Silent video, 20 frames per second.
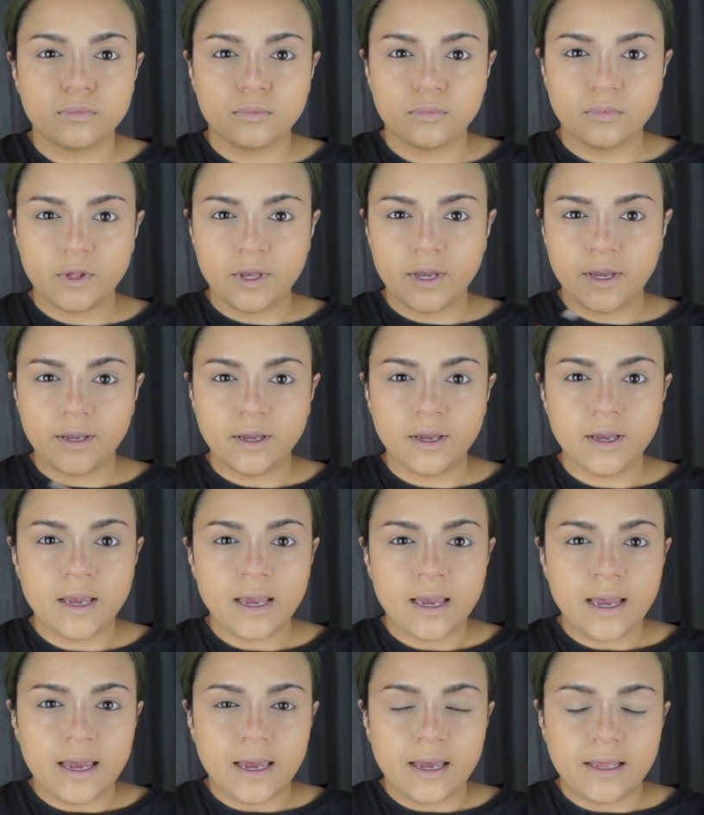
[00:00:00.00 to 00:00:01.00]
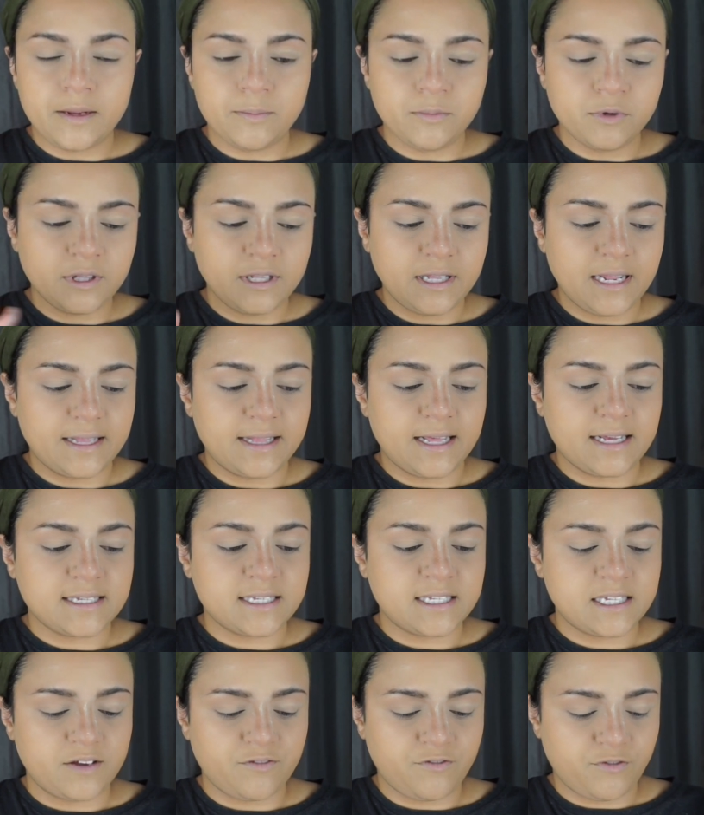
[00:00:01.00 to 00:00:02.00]
okay, and I'm going to let that
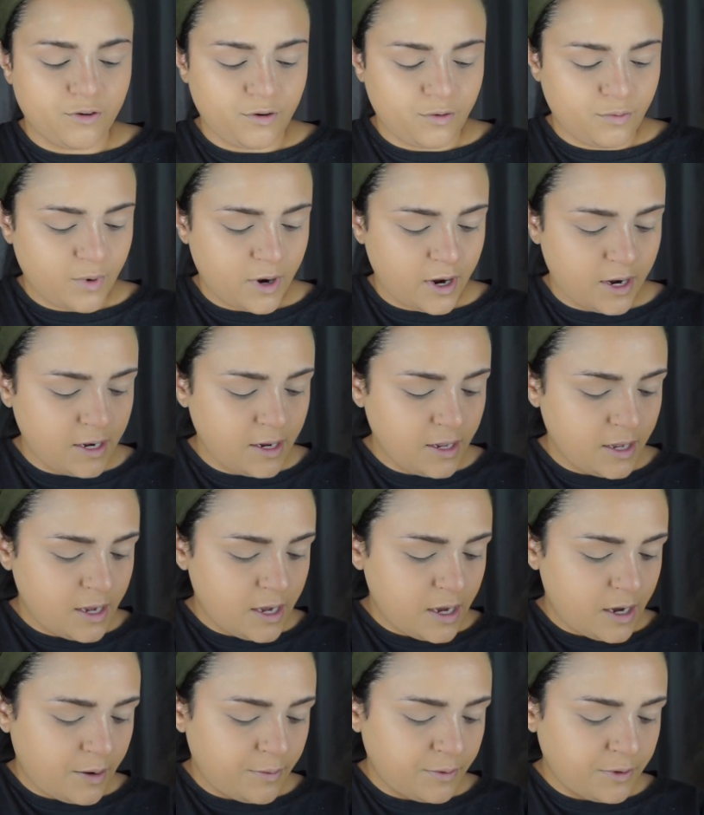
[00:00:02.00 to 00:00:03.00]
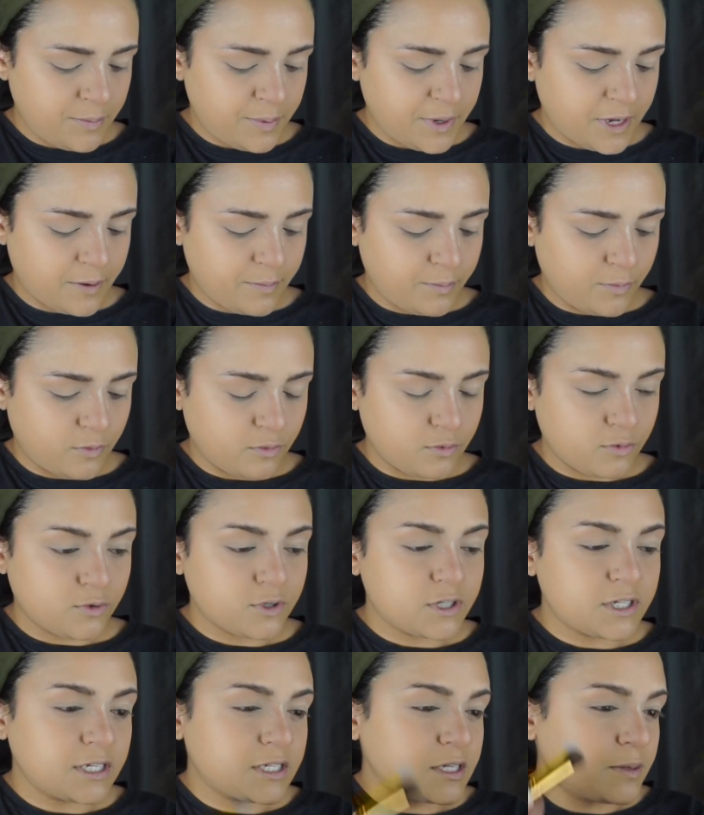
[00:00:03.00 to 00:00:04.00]
sit for a while. I want to pick up more
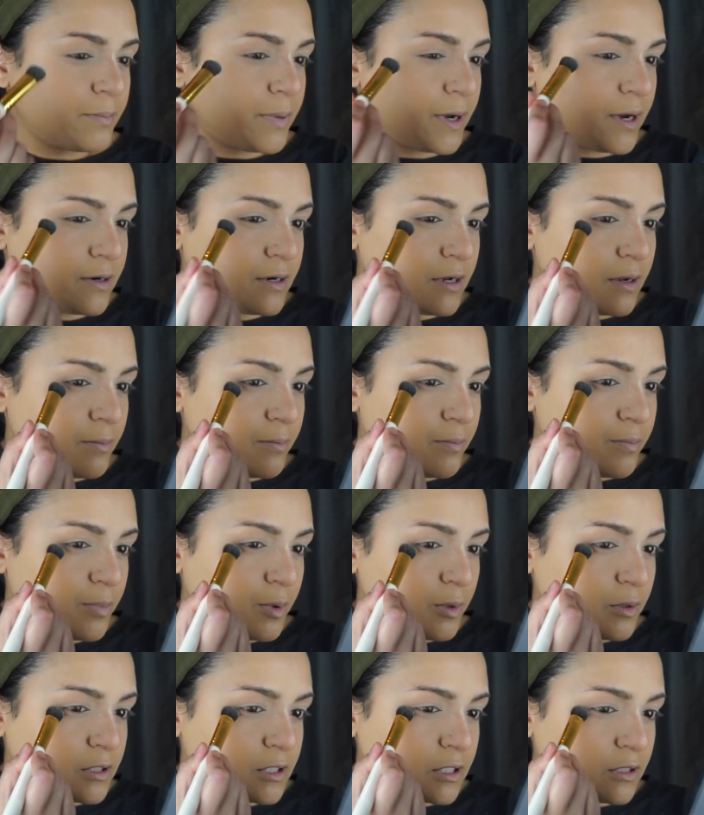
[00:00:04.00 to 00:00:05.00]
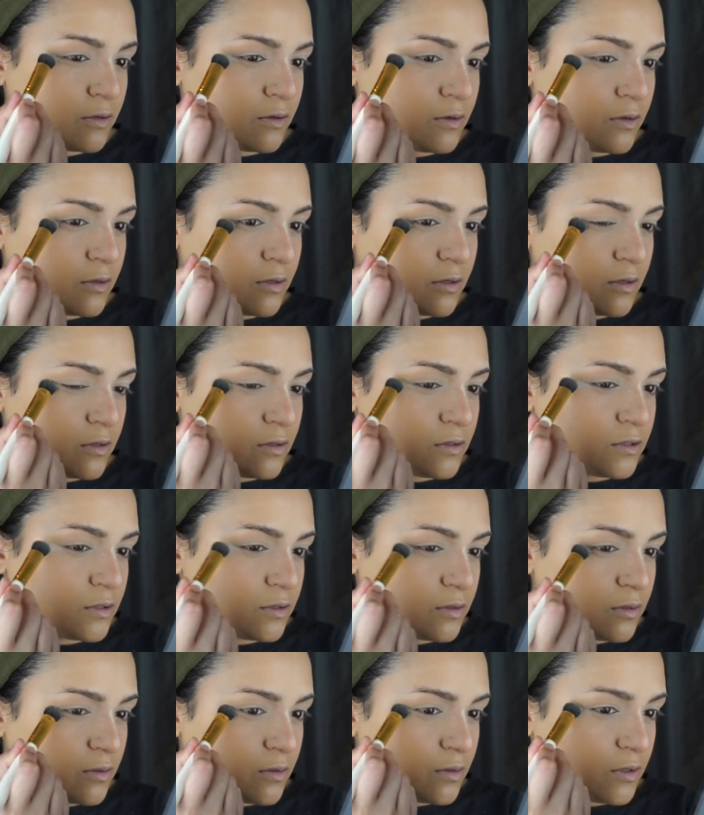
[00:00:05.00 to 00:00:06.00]
setting powder, put it on
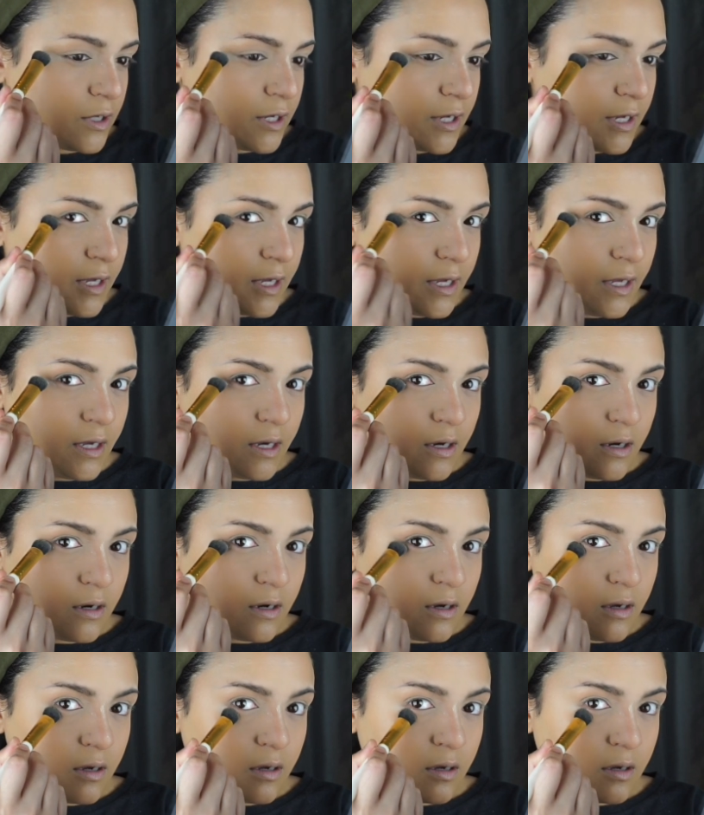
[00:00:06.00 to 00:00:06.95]
to here,